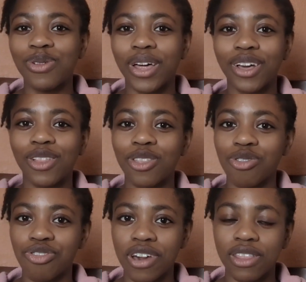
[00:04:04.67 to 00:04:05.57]
like a little
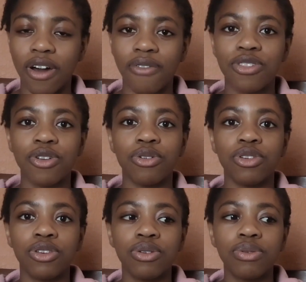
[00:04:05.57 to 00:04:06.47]
trade-off so
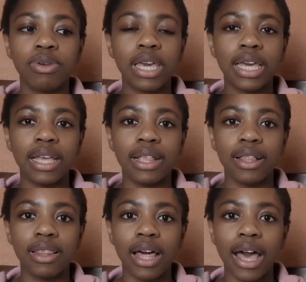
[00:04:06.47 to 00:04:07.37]
you can
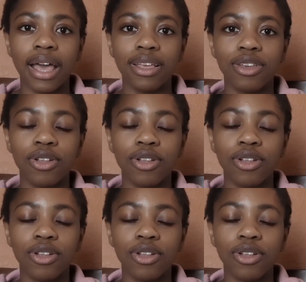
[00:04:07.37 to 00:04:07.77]
let,